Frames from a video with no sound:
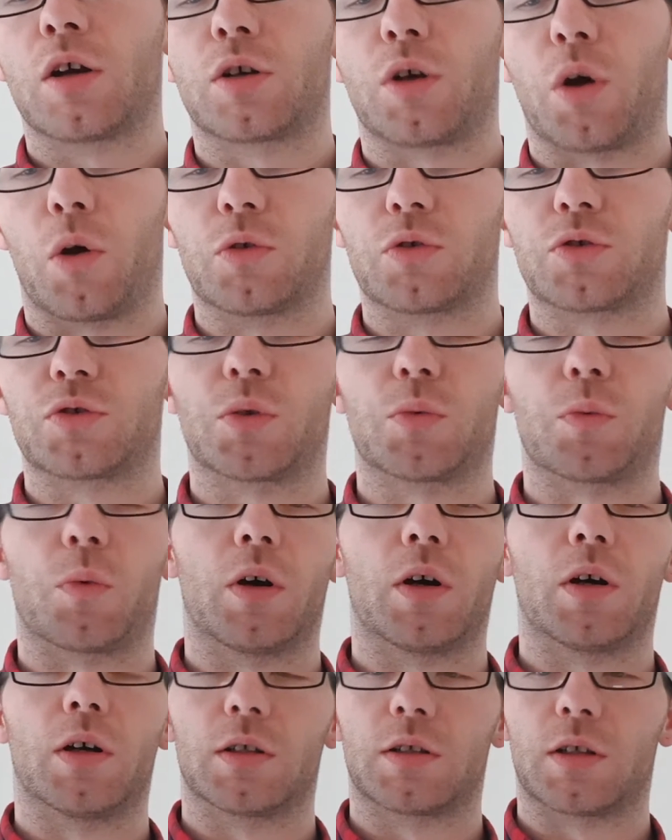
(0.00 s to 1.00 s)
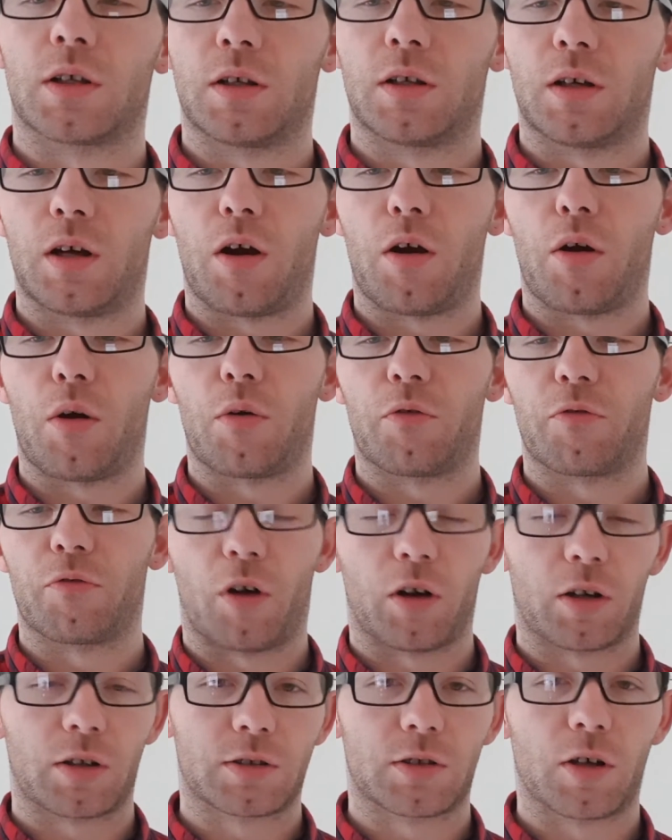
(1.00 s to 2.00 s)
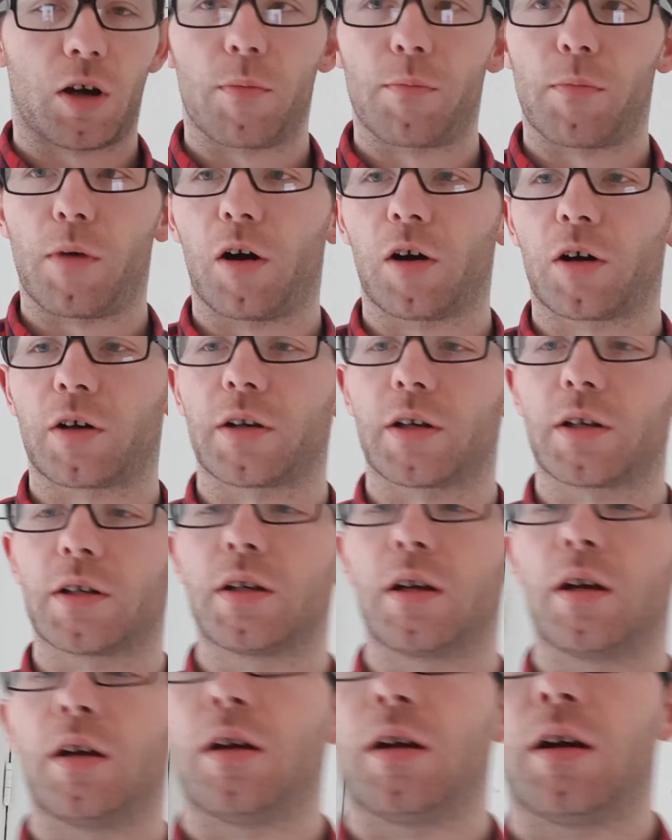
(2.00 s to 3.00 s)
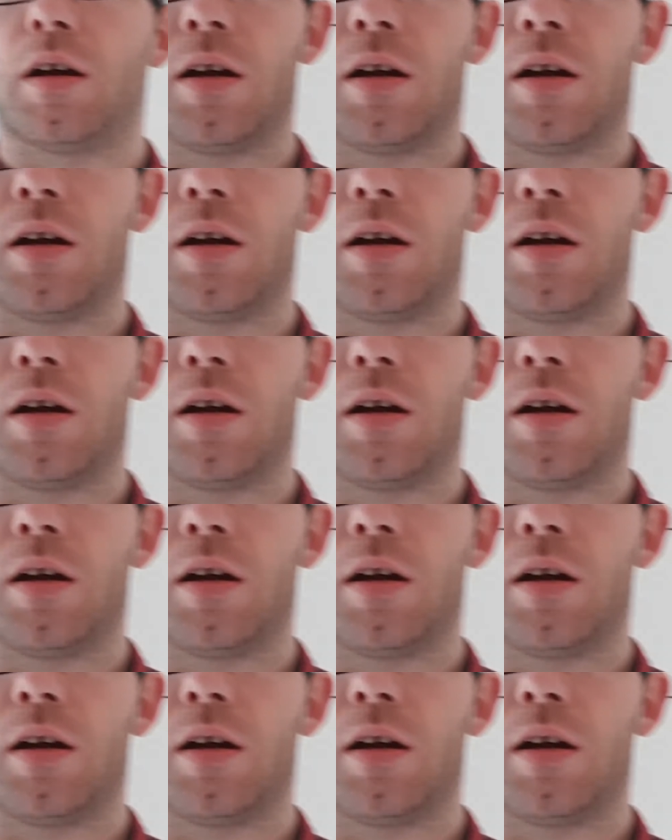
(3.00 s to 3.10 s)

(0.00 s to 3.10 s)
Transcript: Coaster World, Rockstar Marketing,